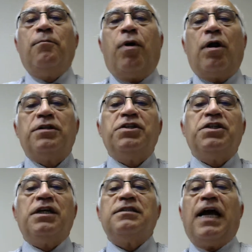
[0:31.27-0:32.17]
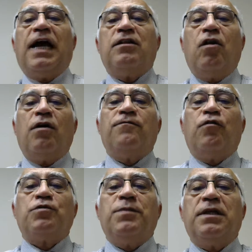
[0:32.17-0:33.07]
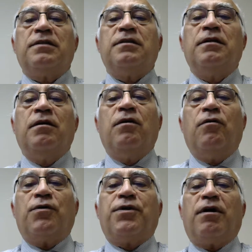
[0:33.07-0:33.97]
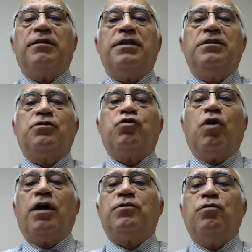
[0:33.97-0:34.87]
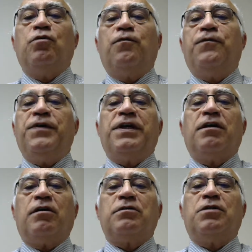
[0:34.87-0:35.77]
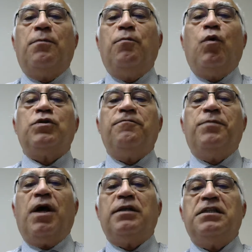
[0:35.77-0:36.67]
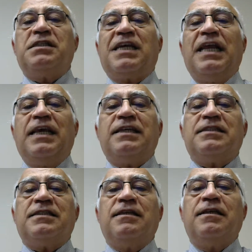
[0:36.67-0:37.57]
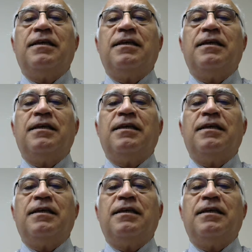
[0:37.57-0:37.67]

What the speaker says: Politicians and law enforcement authorities try to figure out the motive behind these killings.